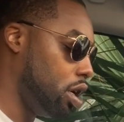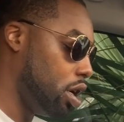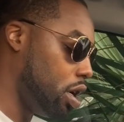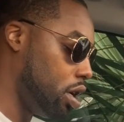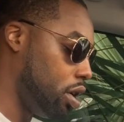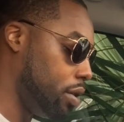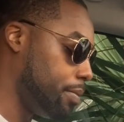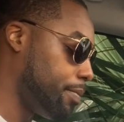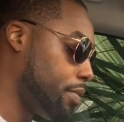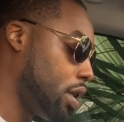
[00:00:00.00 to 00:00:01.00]
Um,
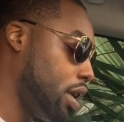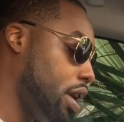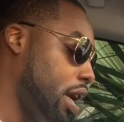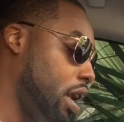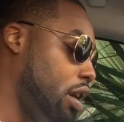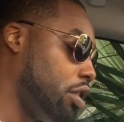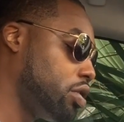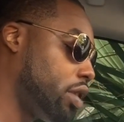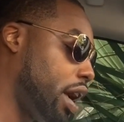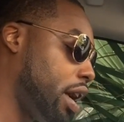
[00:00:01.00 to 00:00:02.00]
and I
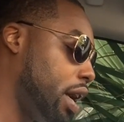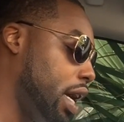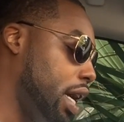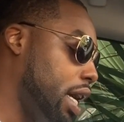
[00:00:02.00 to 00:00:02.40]
also got